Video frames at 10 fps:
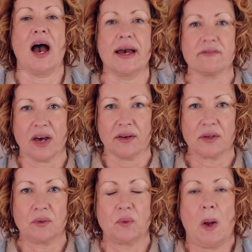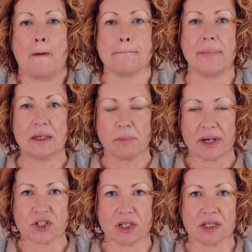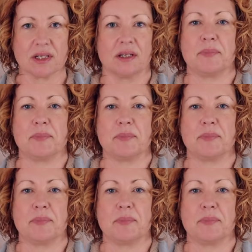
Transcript: High value, big budget,